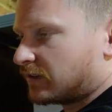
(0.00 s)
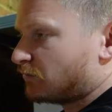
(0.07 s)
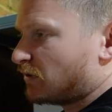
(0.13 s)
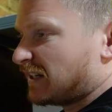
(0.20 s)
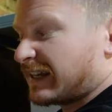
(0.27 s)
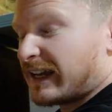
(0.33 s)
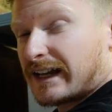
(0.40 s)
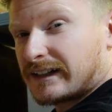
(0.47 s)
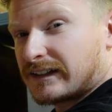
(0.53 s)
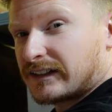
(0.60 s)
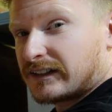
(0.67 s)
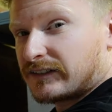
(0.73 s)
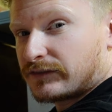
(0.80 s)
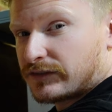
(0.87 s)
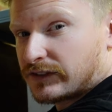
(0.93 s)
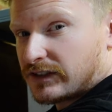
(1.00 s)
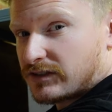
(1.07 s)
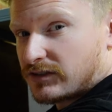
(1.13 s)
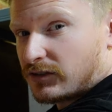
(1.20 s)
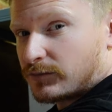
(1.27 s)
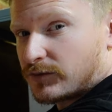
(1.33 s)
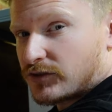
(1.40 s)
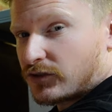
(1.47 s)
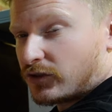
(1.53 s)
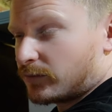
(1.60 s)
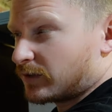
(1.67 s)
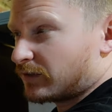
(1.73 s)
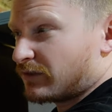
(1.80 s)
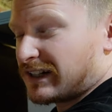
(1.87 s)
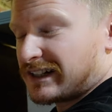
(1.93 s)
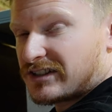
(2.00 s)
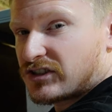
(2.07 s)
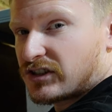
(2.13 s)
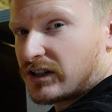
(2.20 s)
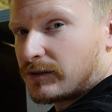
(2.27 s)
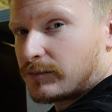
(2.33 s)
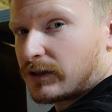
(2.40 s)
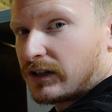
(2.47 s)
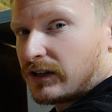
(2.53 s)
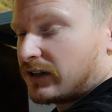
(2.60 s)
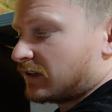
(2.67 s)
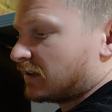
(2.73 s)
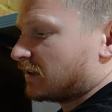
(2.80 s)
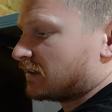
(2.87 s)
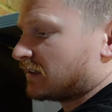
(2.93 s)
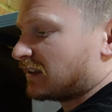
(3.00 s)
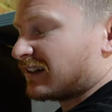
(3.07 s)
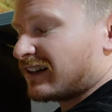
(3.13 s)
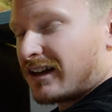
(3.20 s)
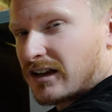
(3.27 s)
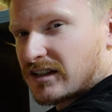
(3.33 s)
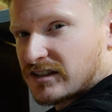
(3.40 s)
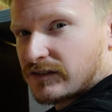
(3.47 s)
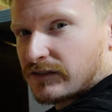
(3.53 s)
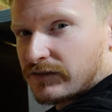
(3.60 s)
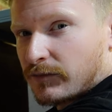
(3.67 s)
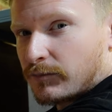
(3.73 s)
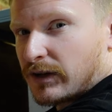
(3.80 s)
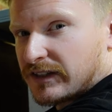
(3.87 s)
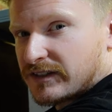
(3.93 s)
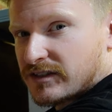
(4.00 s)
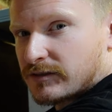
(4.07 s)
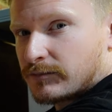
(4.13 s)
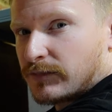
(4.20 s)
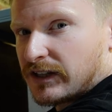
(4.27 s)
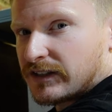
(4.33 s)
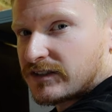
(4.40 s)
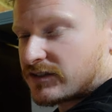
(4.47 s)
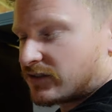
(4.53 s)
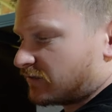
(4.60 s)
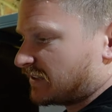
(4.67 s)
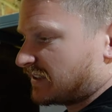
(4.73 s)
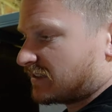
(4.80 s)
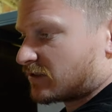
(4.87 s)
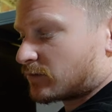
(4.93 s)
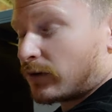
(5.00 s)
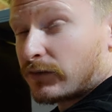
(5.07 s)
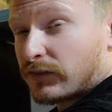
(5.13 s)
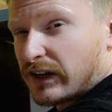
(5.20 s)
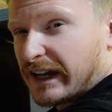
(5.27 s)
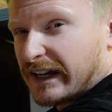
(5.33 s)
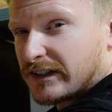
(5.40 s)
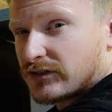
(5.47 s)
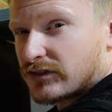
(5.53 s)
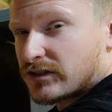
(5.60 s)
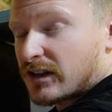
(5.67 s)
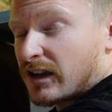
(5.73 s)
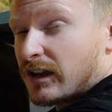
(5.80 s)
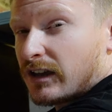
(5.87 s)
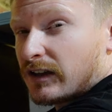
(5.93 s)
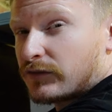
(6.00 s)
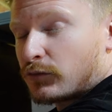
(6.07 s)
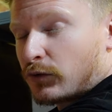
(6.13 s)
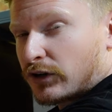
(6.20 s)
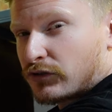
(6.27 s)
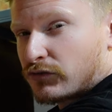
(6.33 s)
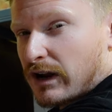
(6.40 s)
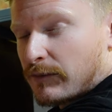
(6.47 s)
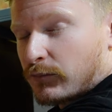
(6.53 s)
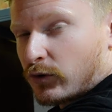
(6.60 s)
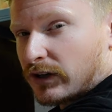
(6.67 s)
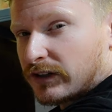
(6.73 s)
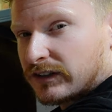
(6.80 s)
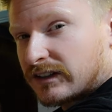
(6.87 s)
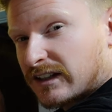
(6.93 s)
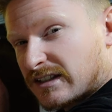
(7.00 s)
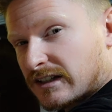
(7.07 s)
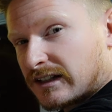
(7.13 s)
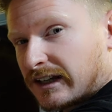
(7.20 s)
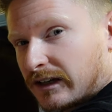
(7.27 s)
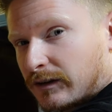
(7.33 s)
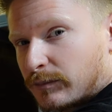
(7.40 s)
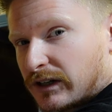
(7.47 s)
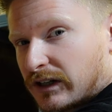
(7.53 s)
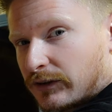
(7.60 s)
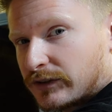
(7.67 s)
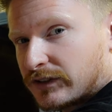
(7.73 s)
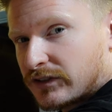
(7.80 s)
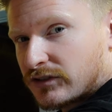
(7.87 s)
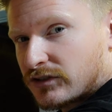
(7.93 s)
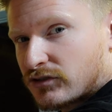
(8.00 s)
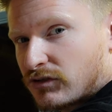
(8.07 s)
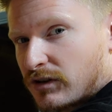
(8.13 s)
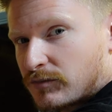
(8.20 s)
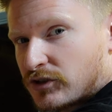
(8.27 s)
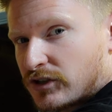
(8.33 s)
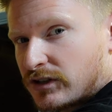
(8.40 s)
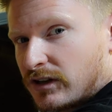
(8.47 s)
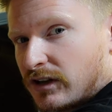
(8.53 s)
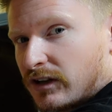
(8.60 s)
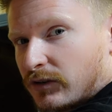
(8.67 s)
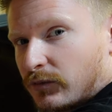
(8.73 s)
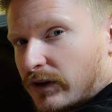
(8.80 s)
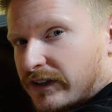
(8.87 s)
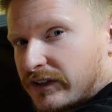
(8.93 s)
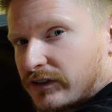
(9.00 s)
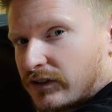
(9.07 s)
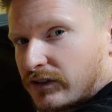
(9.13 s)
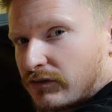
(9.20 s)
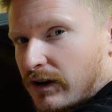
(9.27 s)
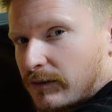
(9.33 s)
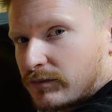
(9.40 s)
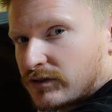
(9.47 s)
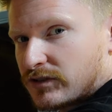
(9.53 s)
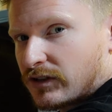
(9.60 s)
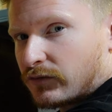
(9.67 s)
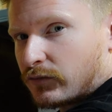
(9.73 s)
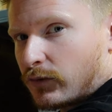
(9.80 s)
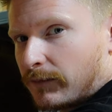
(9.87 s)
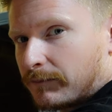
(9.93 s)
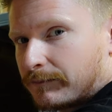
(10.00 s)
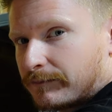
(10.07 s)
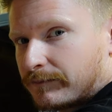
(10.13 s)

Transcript: They're really handy for this type of job, they're really cheap, and they last for months and months. I've had this one for ages. If you want to grab one, there's a link below in the description where you can grab yourself one.